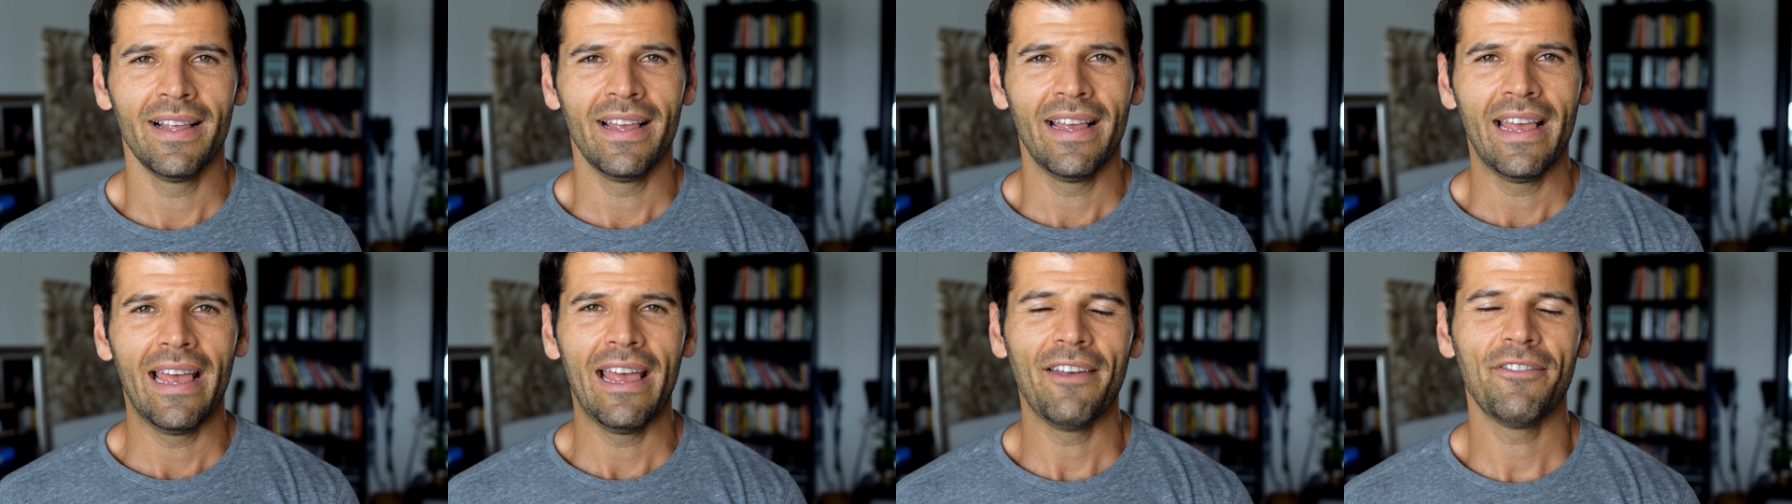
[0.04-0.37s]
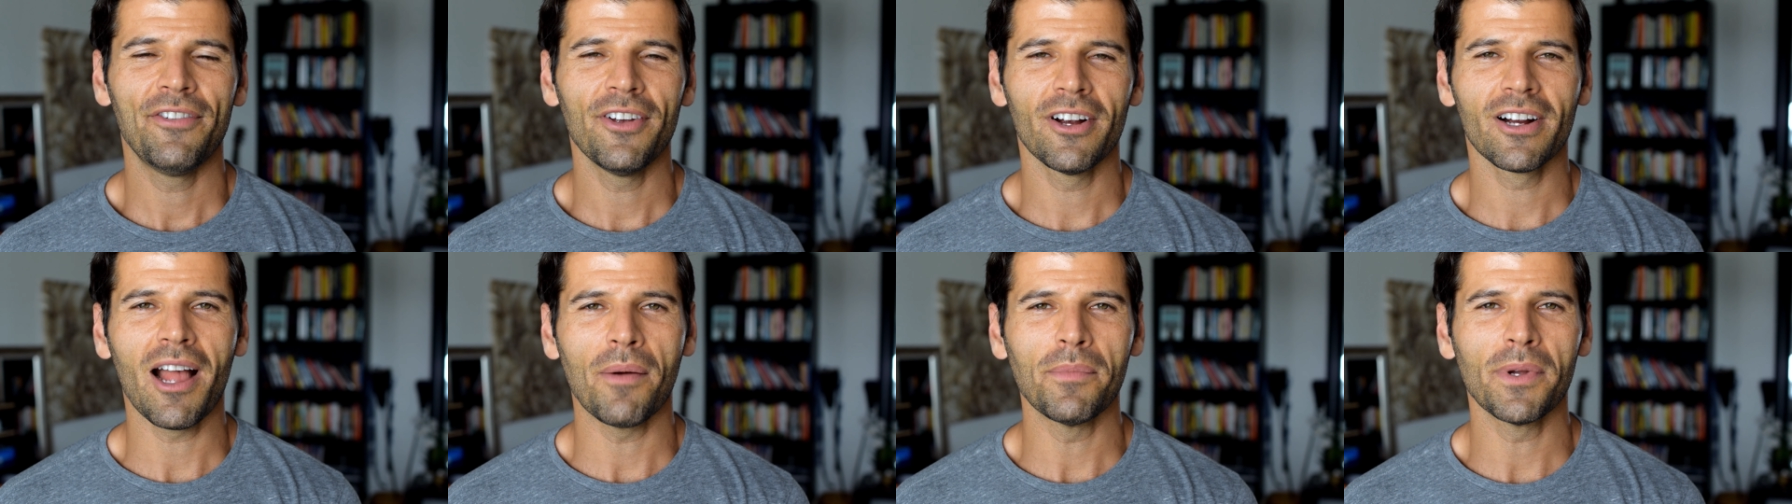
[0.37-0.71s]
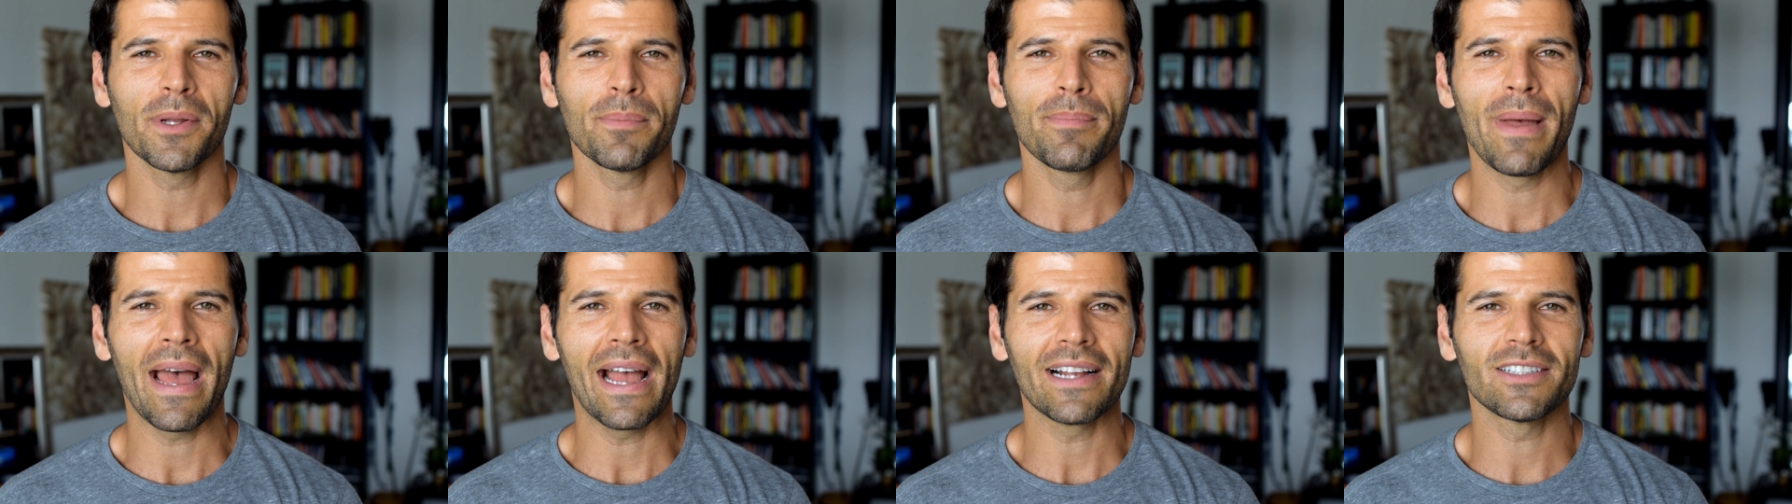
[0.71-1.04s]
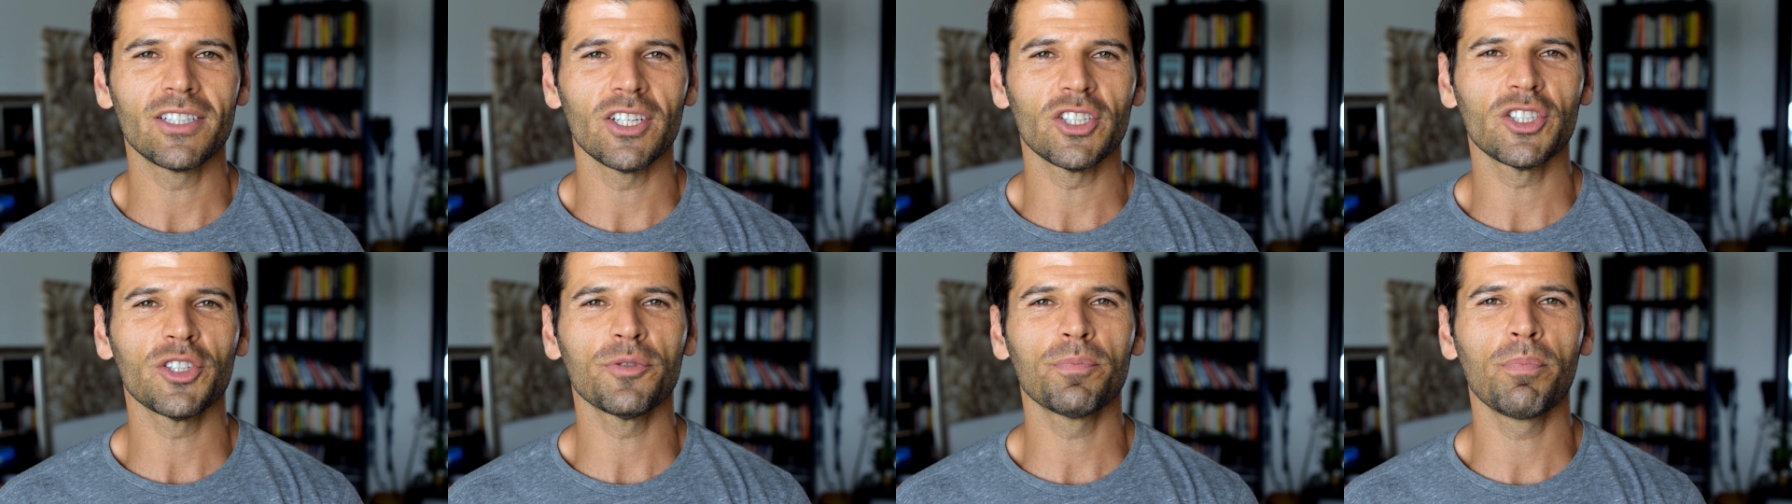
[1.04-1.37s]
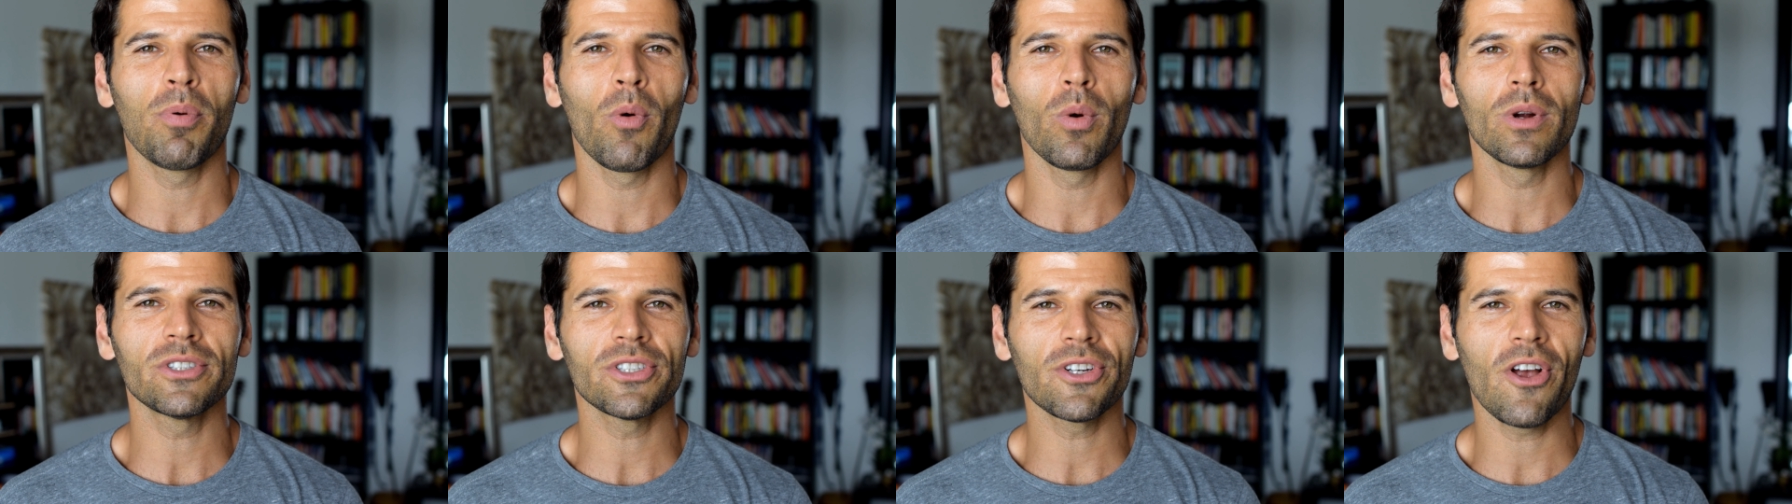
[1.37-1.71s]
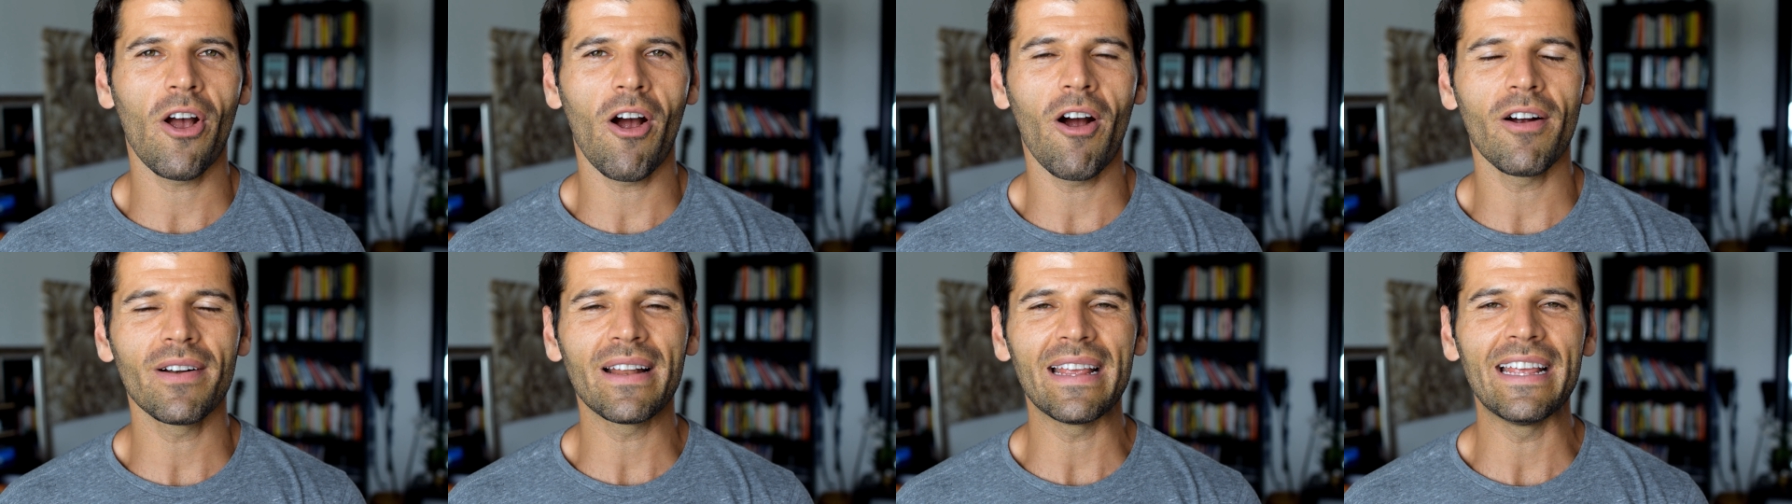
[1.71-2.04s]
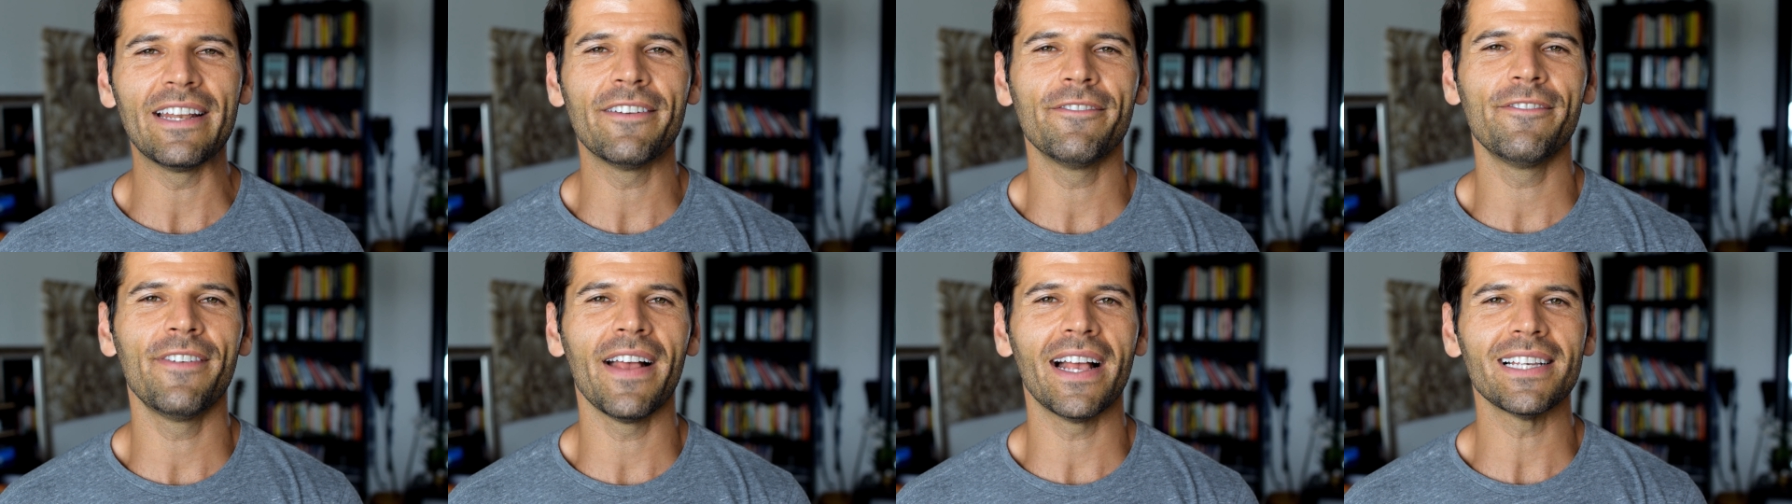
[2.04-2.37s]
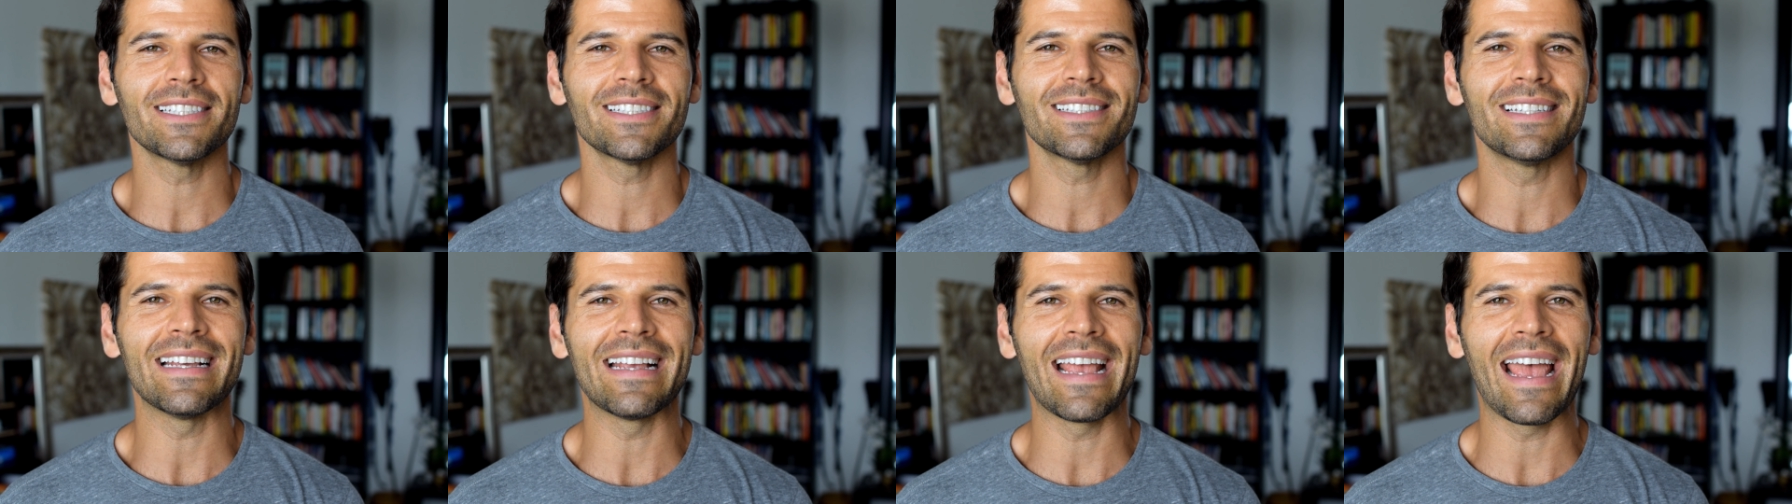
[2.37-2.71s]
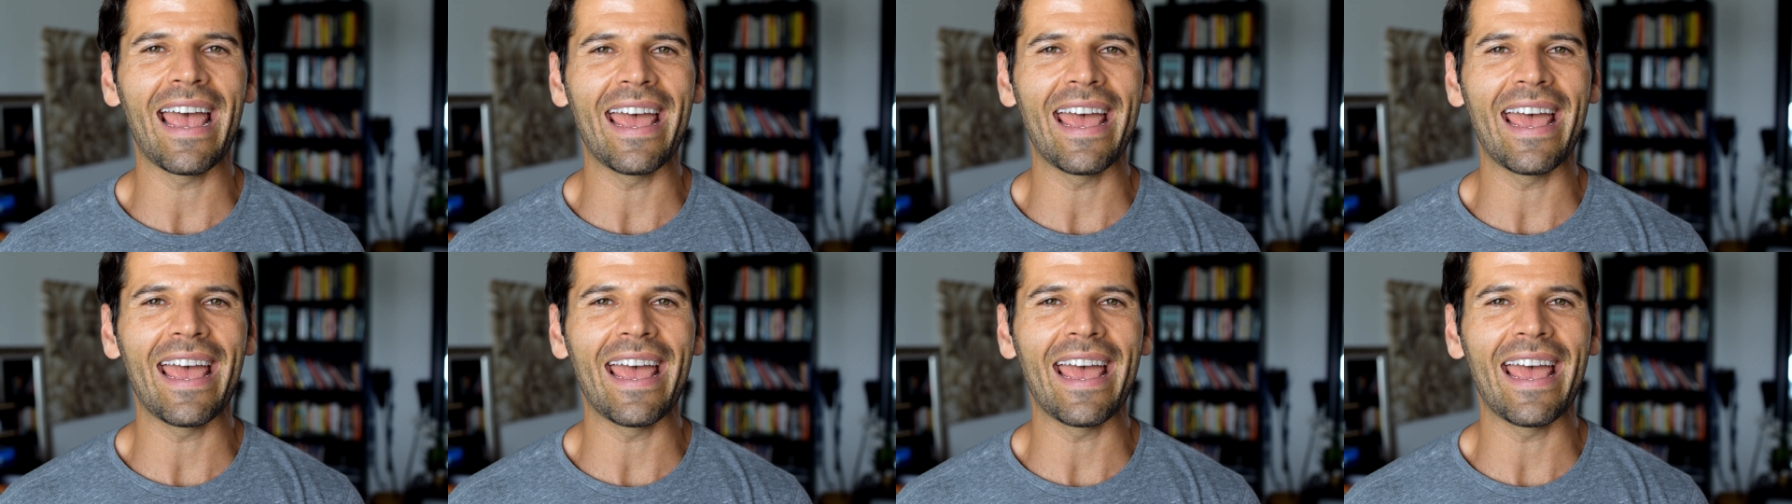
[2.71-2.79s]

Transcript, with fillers: If you're coming back to sports card investing